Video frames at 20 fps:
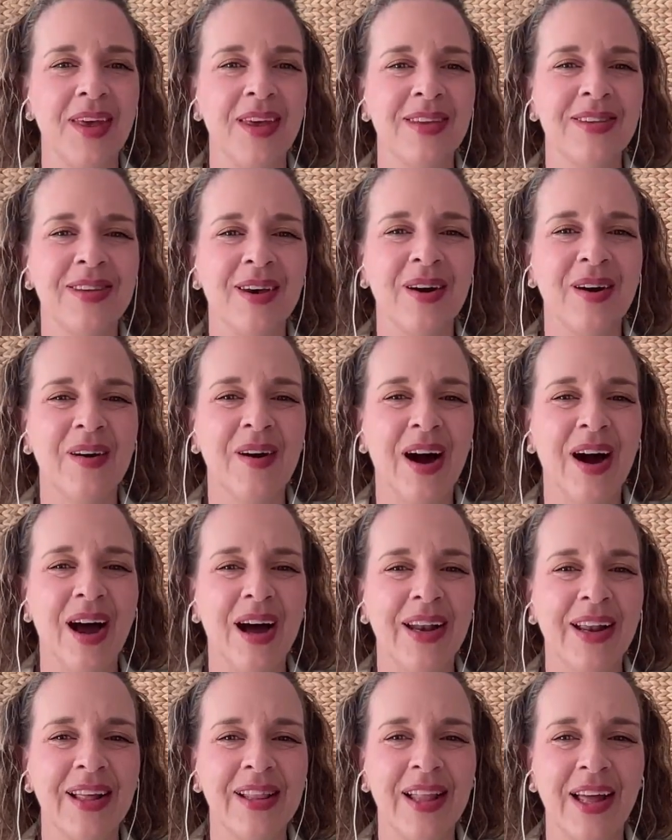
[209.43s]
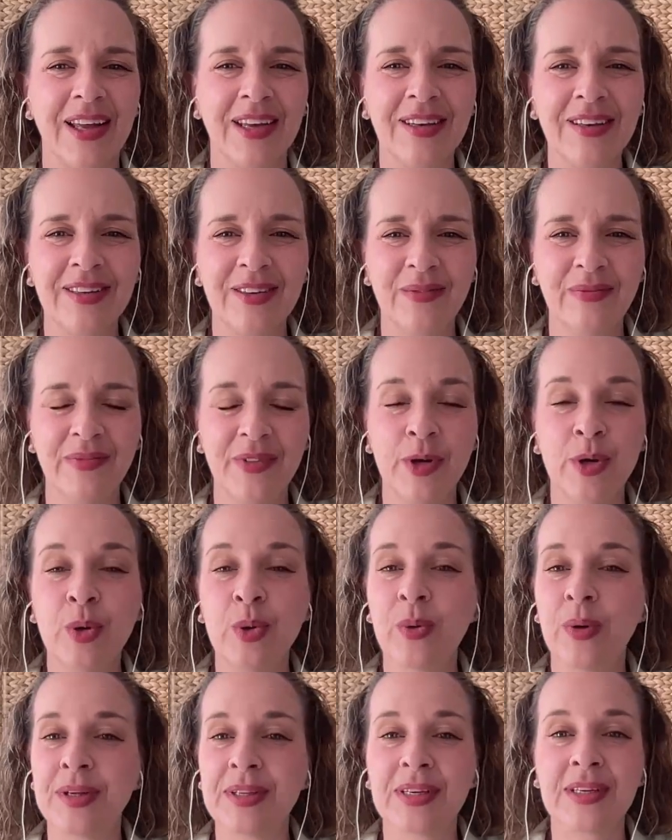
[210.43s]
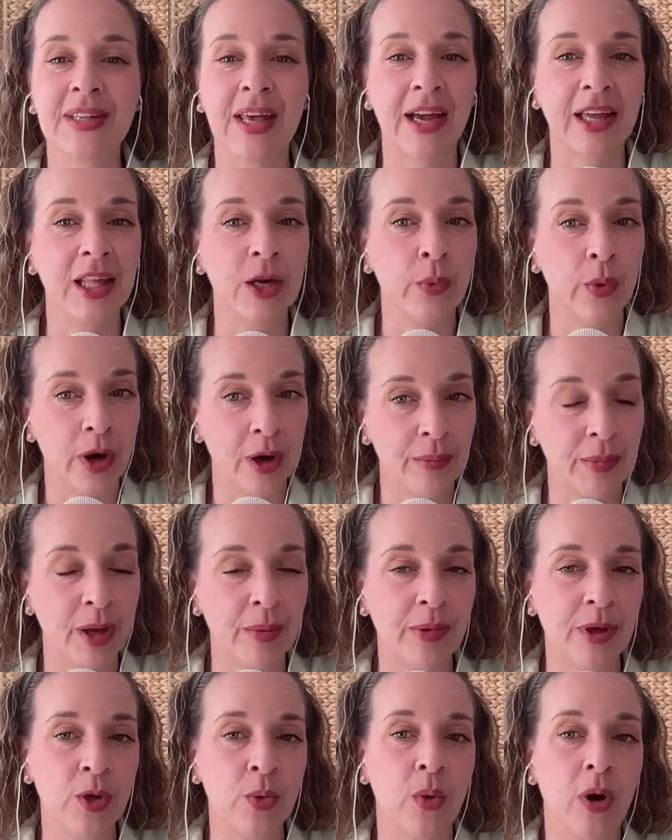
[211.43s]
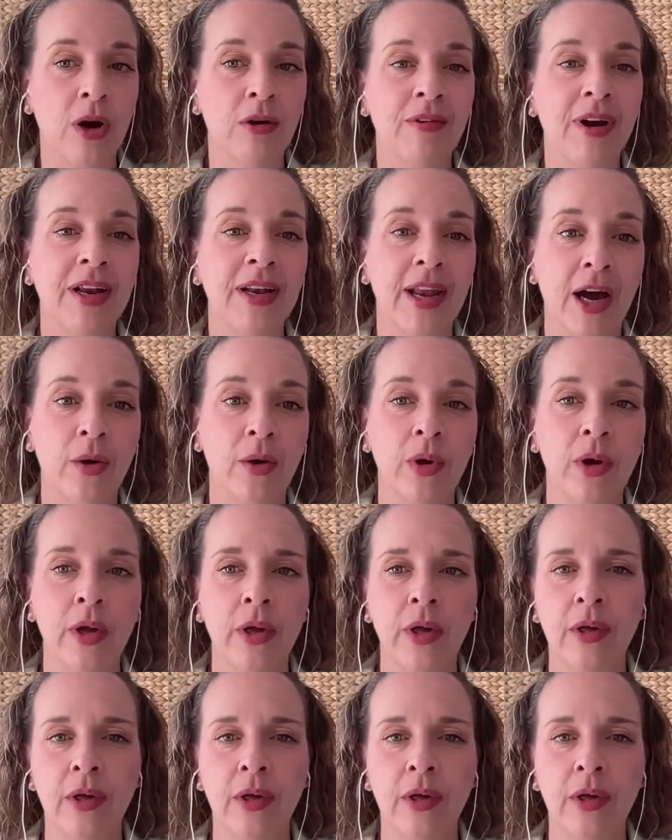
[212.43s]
So I had a client who was exactly where maybe you are right now.